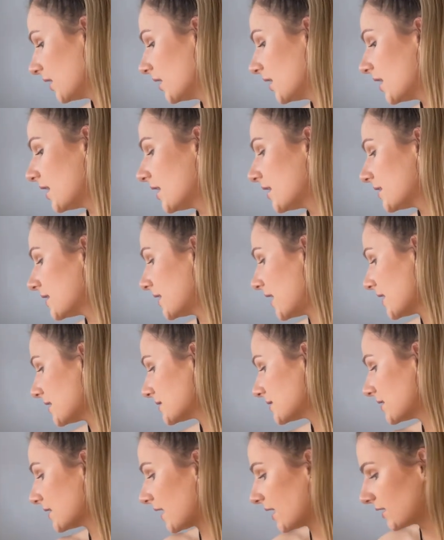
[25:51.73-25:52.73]
The next
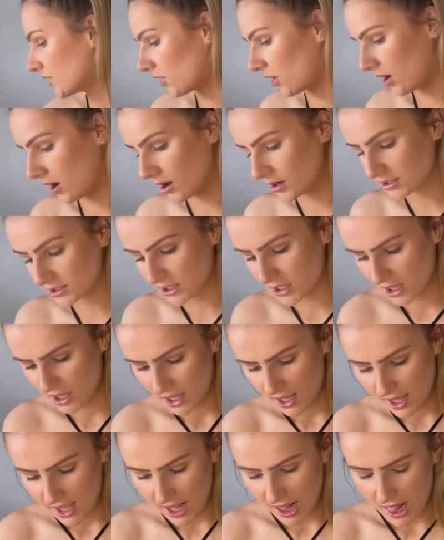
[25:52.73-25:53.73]
thing I got
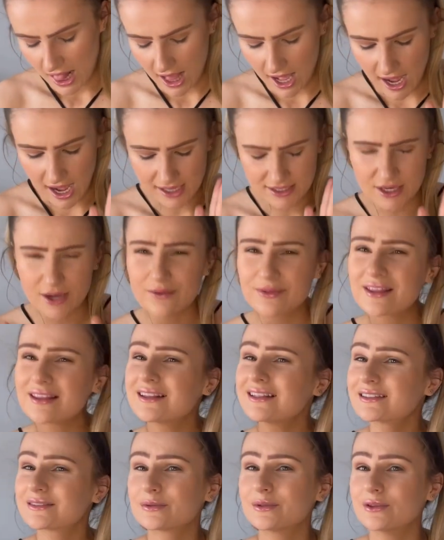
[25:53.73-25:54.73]
I don't think
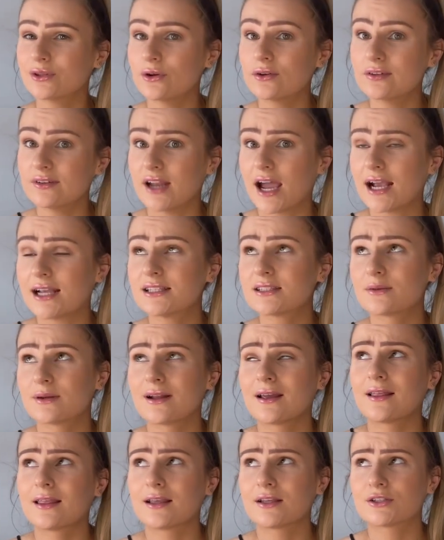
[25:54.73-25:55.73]
this will look nice when I
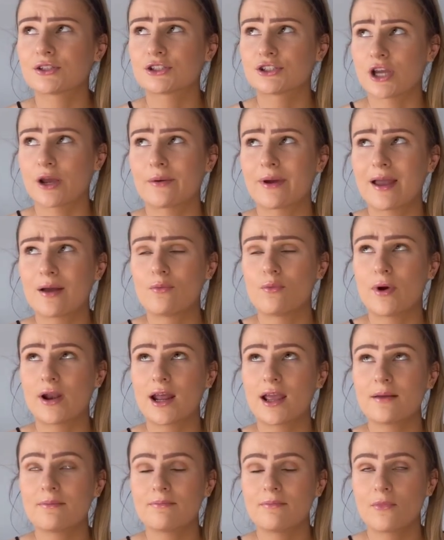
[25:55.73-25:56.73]
like show it and when
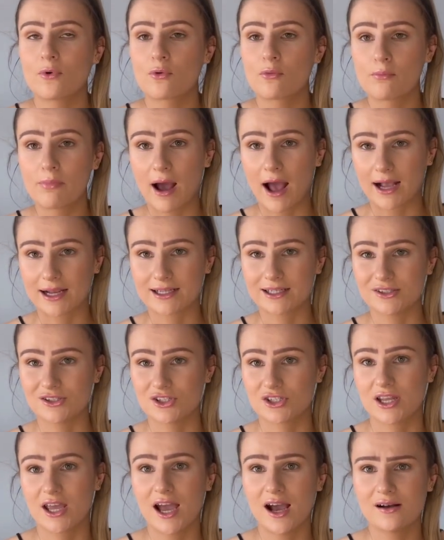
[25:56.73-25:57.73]
I unpackaged it
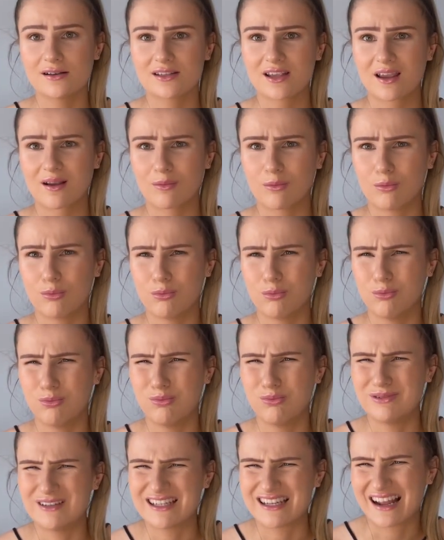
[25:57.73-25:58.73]
I was like
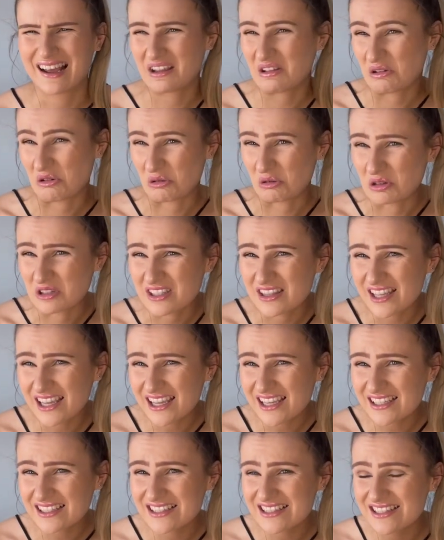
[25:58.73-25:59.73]
did I order
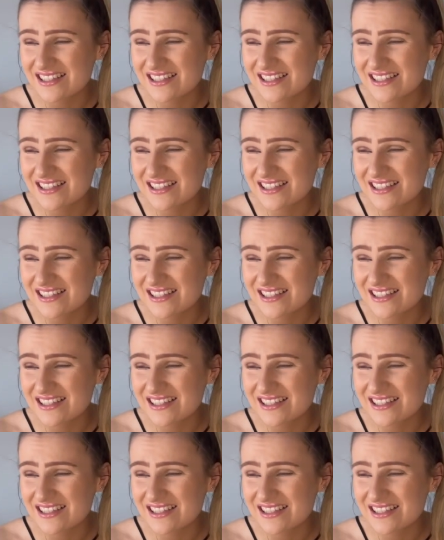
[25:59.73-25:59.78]
this